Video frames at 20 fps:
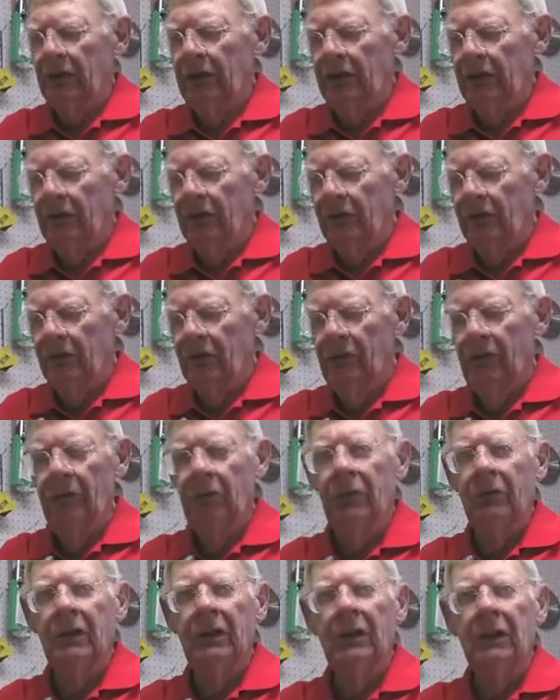
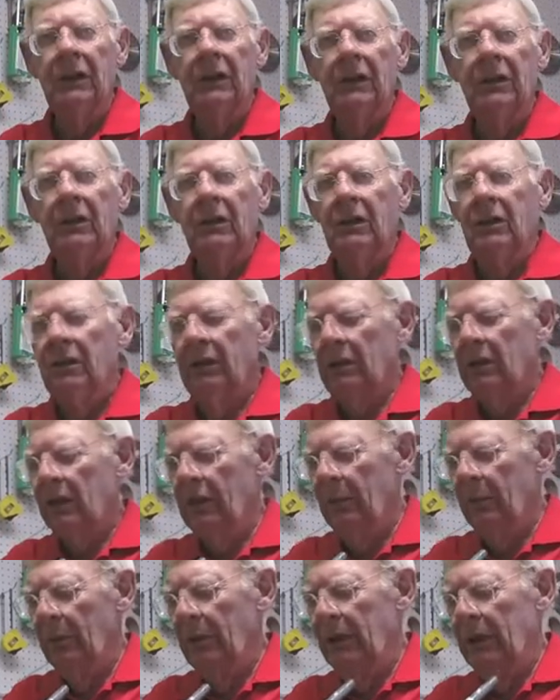into the
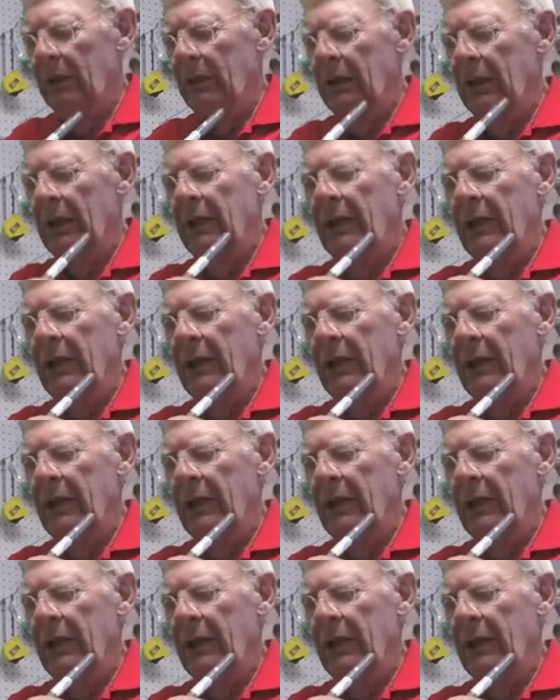club head,